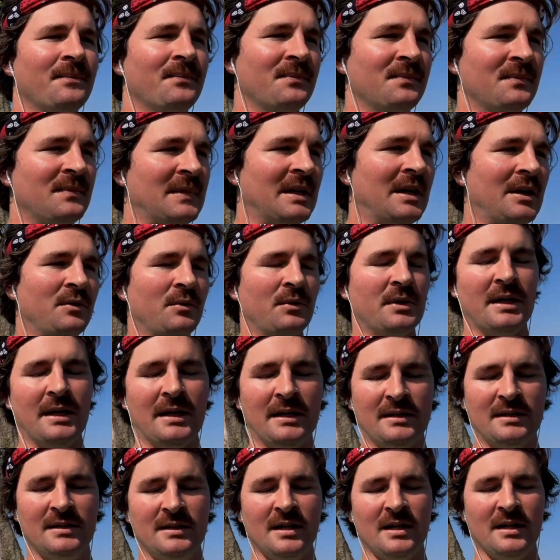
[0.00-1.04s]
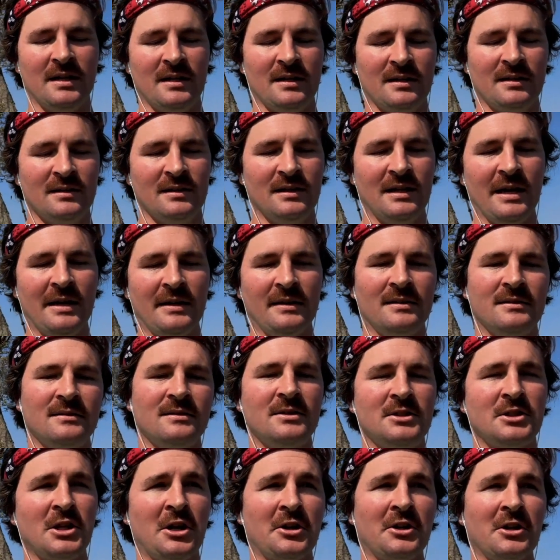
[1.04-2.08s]
it
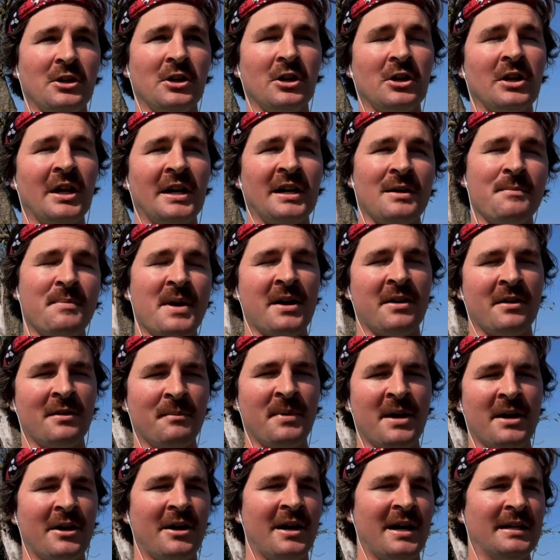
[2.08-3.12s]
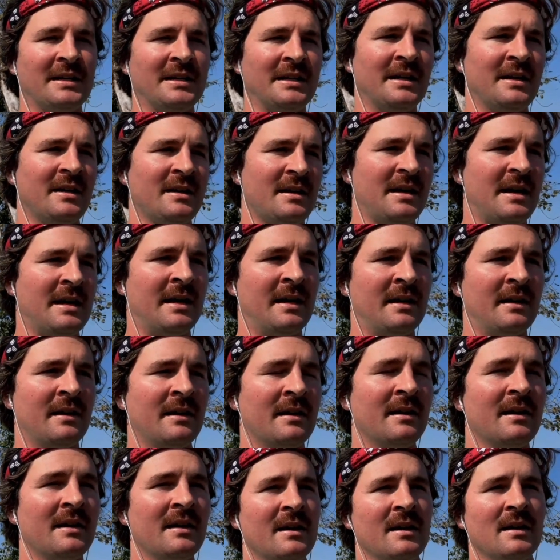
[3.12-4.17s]
started to look like a better and better idea. And
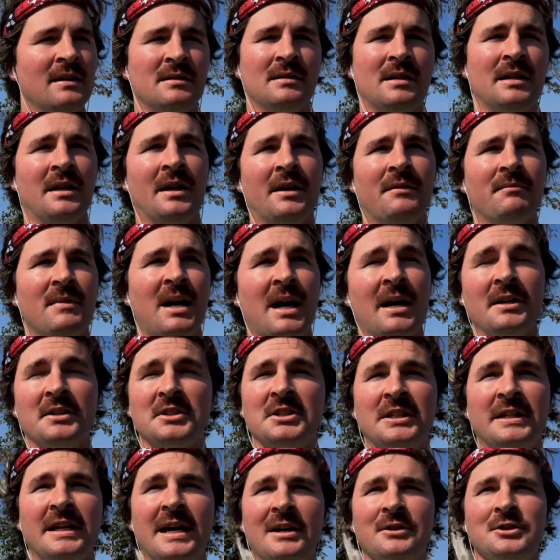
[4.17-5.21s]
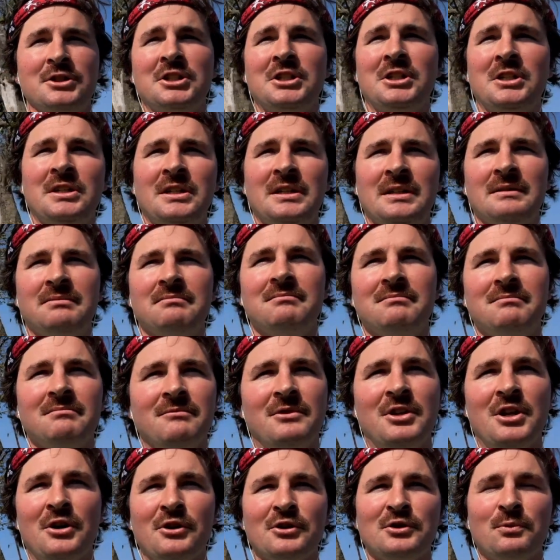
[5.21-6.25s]
honestly, now she
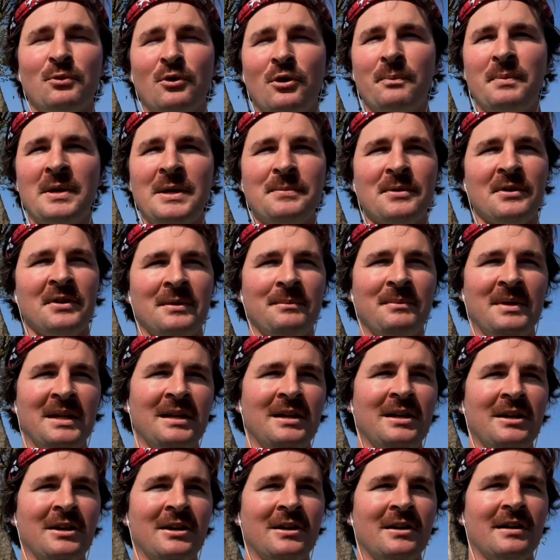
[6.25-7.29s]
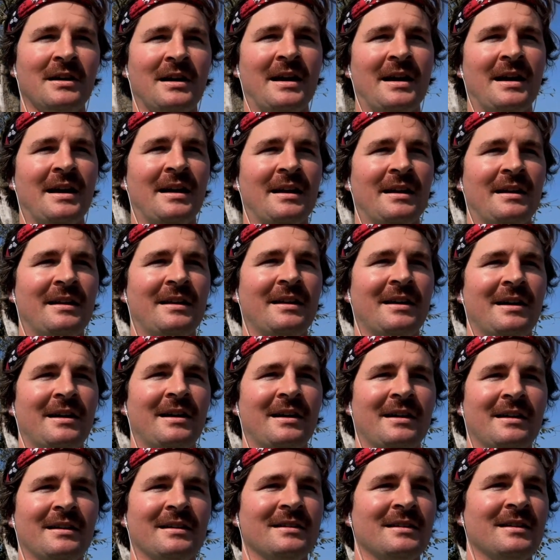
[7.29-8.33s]
knows more people than me here, and
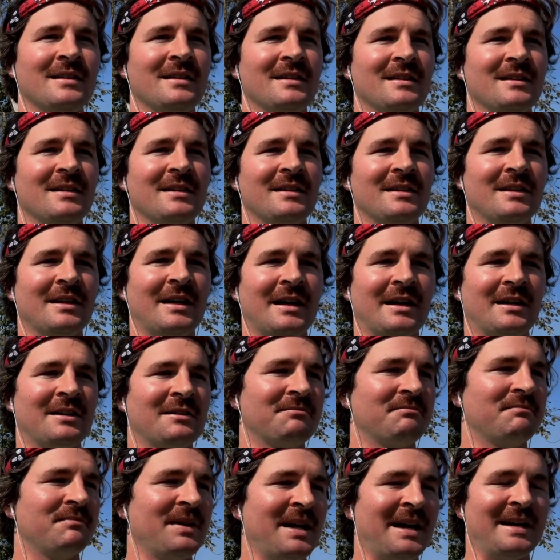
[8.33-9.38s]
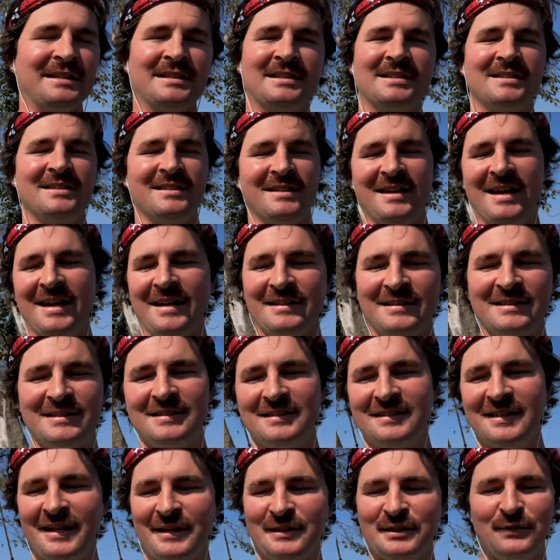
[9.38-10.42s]
has
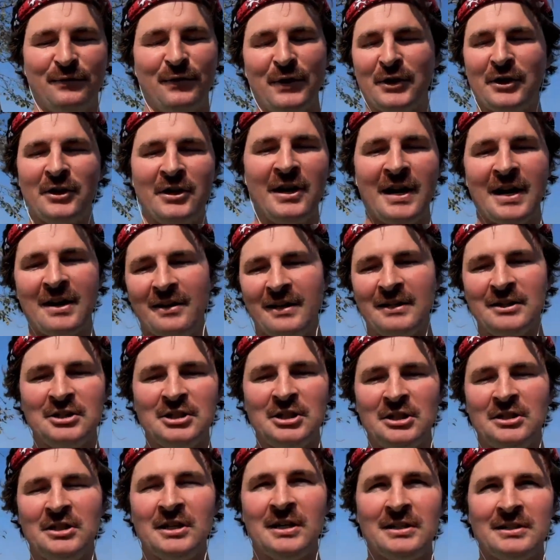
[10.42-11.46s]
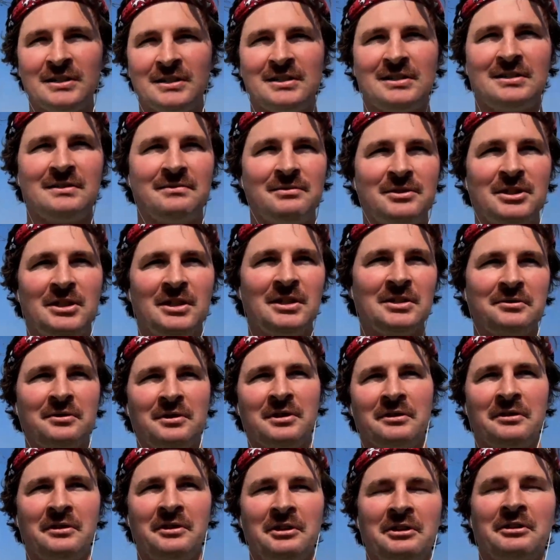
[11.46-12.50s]
figured it out, and she does really,
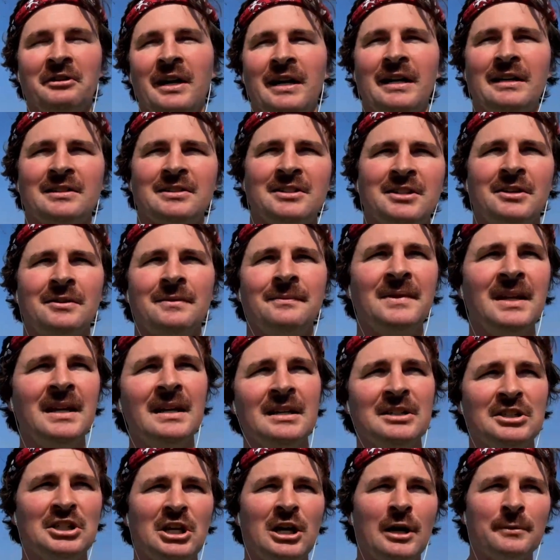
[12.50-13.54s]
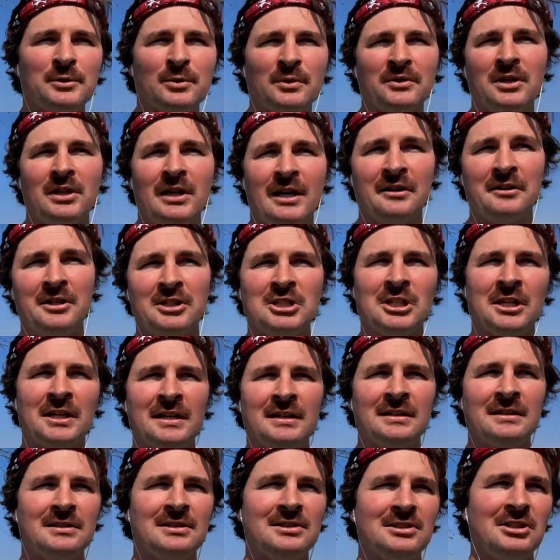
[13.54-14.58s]
really great. So she helps with a lot of the
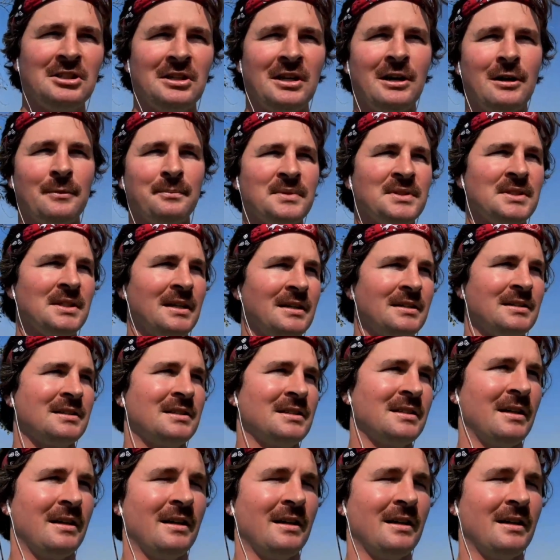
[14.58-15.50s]
chickens. She helps us